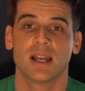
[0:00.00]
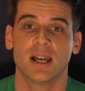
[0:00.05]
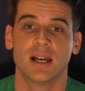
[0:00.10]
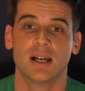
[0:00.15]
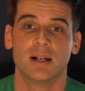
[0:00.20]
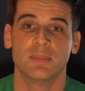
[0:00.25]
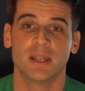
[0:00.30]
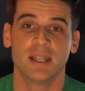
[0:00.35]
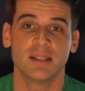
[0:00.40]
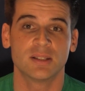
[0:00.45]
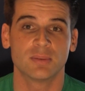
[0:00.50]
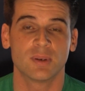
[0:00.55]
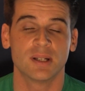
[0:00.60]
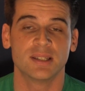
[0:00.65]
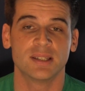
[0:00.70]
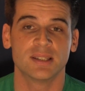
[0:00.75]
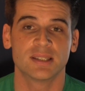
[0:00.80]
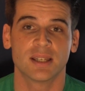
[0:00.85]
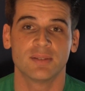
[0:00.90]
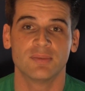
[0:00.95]
um, in
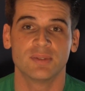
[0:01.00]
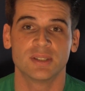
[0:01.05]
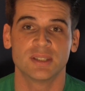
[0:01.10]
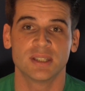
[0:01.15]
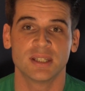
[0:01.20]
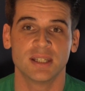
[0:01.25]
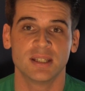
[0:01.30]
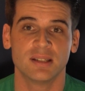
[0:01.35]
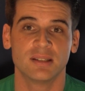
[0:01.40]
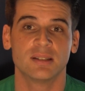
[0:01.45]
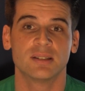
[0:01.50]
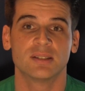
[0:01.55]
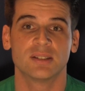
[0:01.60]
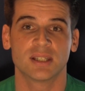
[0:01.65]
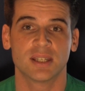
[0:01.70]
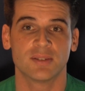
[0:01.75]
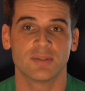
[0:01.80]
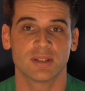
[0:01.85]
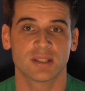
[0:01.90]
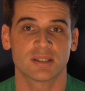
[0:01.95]
2017
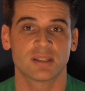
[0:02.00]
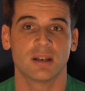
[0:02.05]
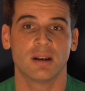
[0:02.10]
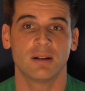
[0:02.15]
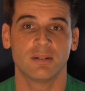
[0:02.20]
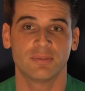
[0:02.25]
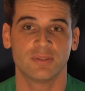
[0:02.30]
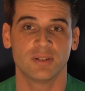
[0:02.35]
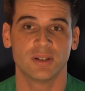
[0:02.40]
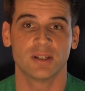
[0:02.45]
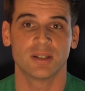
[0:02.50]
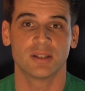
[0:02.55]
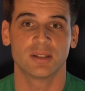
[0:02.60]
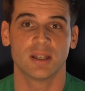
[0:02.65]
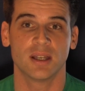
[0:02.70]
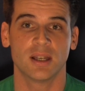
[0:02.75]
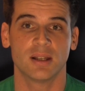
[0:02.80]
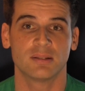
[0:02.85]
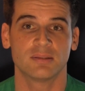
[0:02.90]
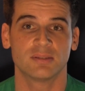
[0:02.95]
to give us our
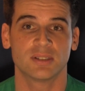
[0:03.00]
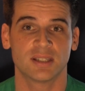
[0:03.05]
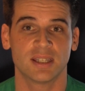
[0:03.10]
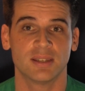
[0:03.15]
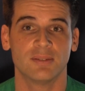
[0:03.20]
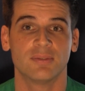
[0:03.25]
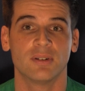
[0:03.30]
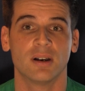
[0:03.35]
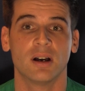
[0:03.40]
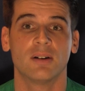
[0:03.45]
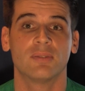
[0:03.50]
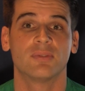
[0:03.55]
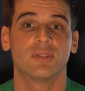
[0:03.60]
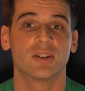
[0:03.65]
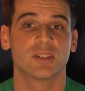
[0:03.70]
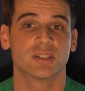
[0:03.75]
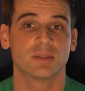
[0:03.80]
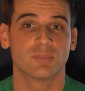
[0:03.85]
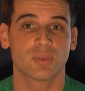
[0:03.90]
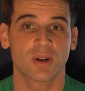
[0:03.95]
uh, to give our
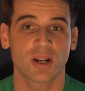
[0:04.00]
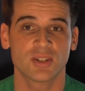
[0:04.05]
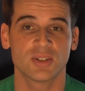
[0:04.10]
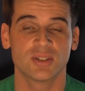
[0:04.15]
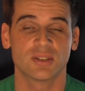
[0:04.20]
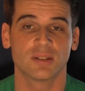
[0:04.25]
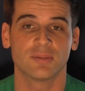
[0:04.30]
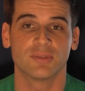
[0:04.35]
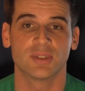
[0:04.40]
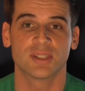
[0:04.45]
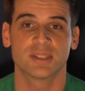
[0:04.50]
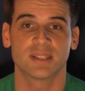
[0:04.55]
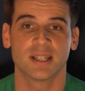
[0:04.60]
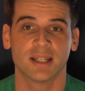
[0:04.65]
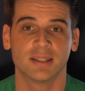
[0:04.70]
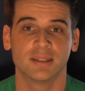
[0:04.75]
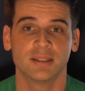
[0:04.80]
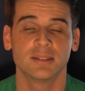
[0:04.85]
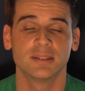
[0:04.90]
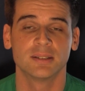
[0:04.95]
first impressions of the
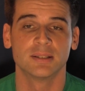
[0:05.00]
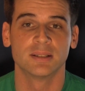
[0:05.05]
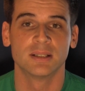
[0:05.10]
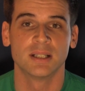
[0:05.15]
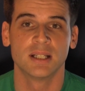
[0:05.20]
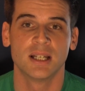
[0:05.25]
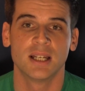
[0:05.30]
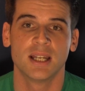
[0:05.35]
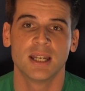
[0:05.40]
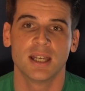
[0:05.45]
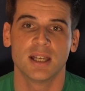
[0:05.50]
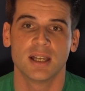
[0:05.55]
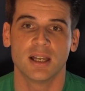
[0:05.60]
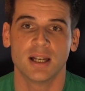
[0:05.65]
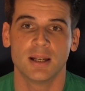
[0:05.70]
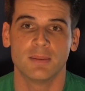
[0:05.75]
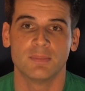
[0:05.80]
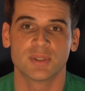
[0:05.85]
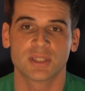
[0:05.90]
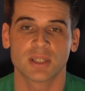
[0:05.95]
standard.
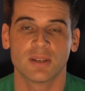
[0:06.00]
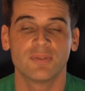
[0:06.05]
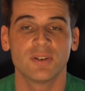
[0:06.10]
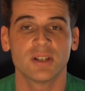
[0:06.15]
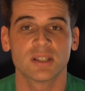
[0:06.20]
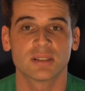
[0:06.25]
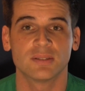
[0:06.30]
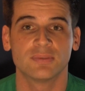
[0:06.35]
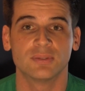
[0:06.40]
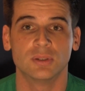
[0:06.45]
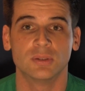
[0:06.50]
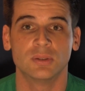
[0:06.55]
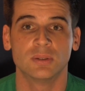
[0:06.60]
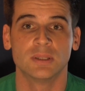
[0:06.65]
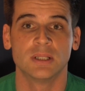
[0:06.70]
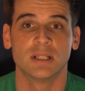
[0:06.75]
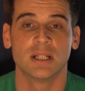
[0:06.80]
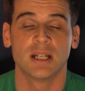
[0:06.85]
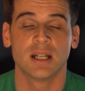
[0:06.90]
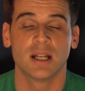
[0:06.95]
Um, so first of
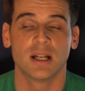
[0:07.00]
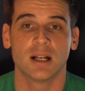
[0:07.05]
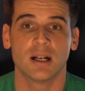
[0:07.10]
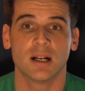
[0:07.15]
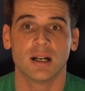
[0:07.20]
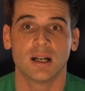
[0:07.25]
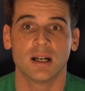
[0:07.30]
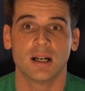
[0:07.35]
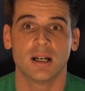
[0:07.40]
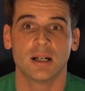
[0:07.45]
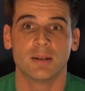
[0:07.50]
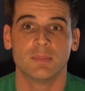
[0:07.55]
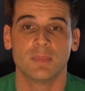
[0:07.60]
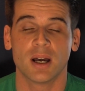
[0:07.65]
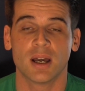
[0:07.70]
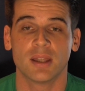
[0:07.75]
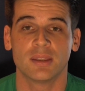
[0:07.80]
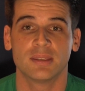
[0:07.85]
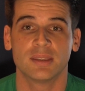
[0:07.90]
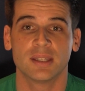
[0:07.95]
all, um,
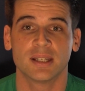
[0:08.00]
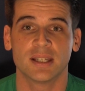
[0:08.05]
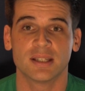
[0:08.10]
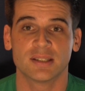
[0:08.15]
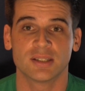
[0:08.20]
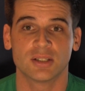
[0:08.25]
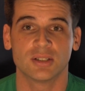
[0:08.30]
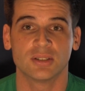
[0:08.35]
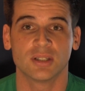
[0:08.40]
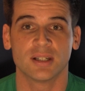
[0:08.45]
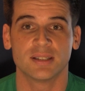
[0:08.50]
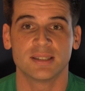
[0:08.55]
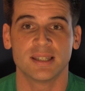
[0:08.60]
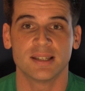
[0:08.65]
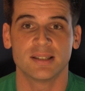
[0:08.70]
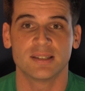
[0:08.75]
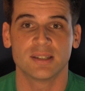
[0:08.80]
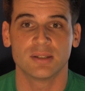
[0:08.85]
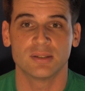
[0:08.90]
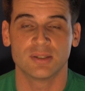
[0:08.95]
I think it's a good
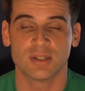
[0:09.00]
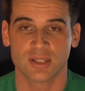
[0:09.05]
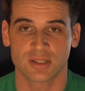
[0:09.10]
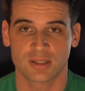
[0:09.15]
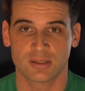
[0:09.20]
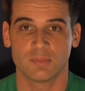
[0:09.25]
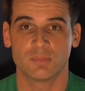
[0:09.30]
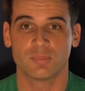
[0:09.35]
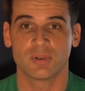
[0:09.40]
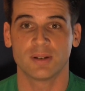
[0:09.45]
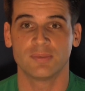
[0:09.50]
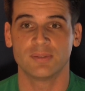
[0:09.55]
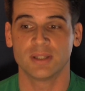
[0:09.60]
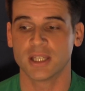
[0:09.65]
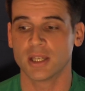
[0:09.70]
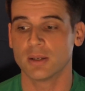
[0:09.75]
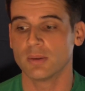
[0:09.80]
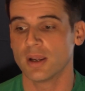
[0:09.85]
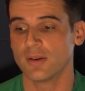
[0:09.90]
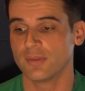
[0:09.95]
idea to just briefly
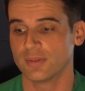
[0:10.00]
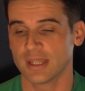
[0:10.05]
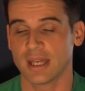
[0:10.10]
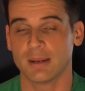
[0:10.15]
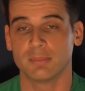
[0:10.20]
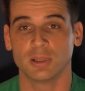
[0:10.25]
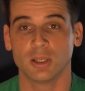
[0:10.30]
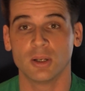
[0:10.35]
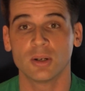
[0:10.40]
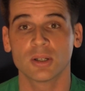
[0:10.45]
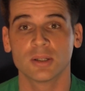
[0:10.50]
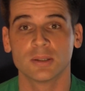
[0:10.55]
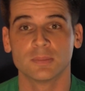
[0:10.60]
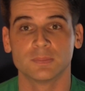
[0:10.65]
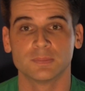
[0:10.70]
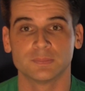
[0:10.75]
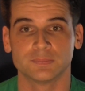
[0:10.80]
go over that blog